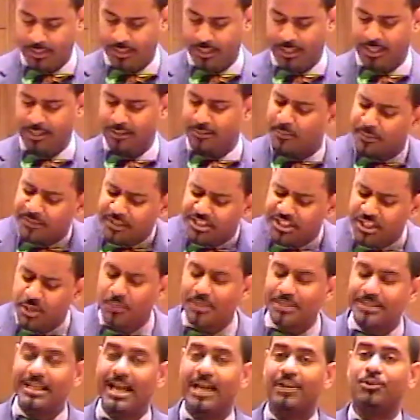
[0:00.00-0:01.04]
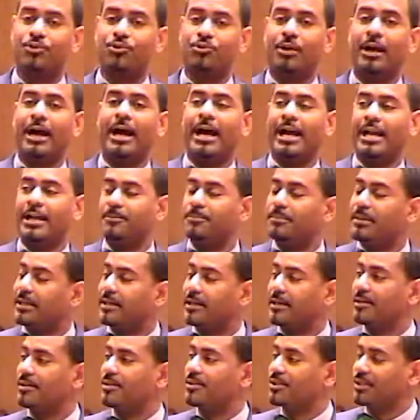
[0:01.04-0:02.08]
And, but she was not crying
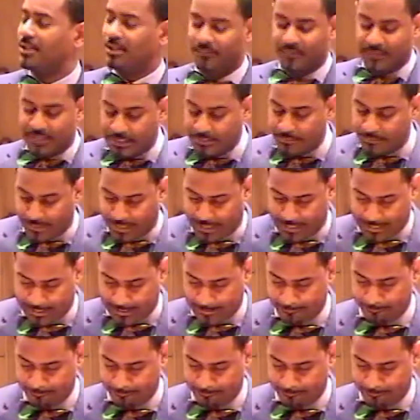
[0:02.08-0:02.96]
because of deep pain.